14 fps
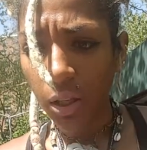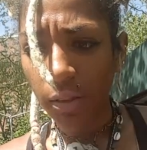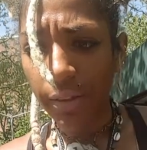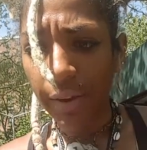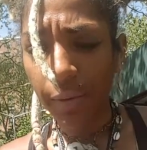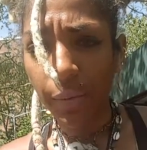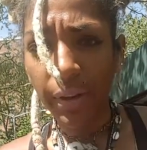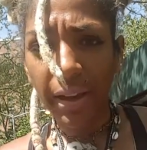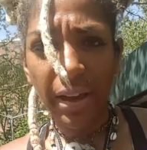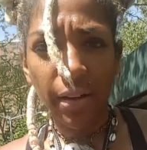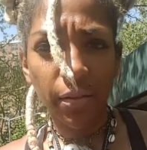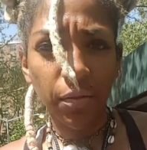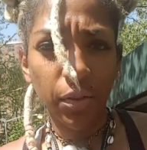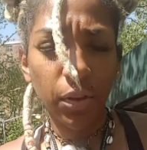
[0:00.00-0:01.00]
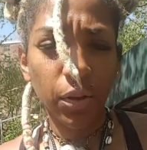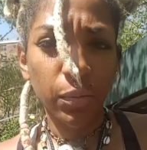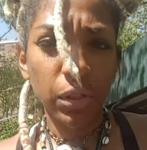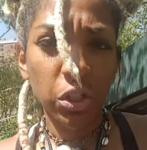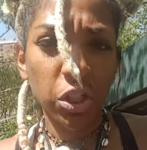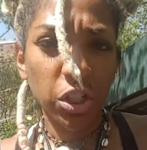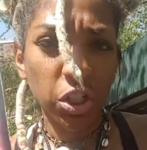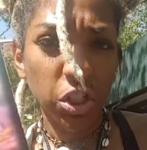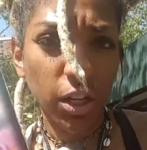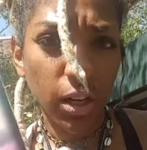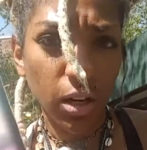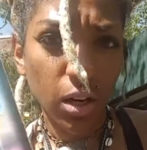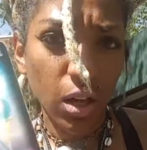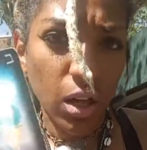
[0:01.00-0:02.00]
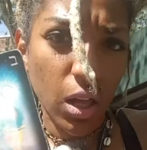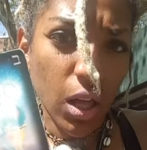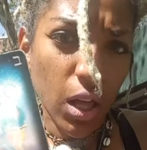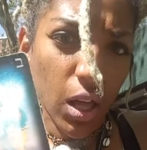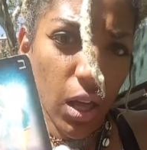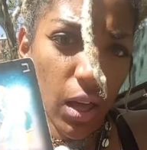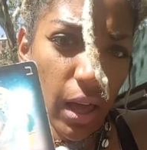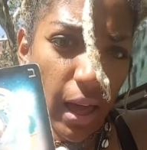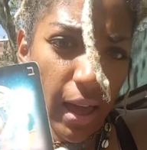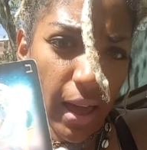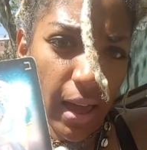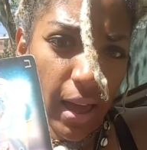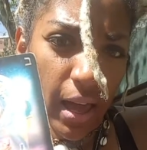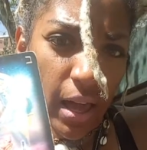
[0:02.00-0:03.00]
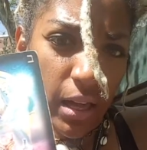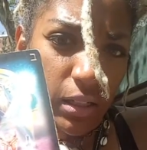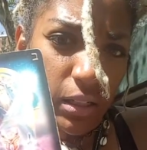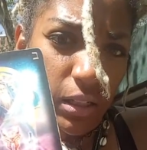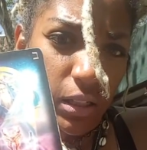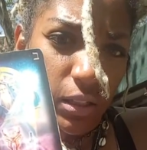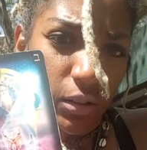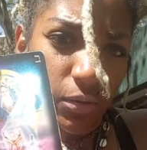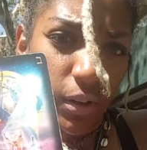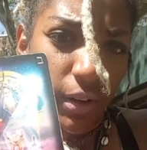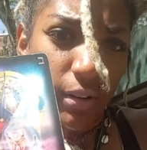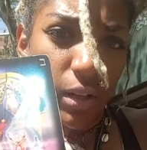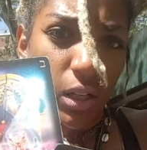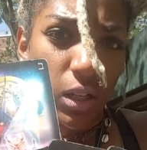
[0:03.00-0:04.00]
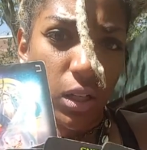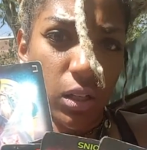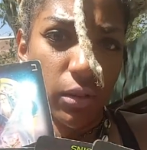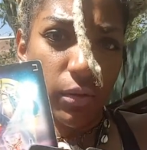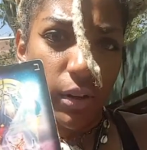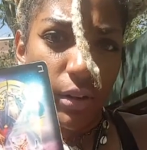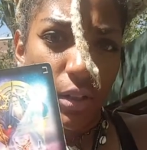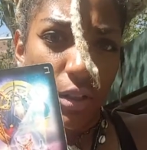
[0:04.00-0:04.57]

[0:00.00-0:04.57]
then we have the Magician, and it's very, very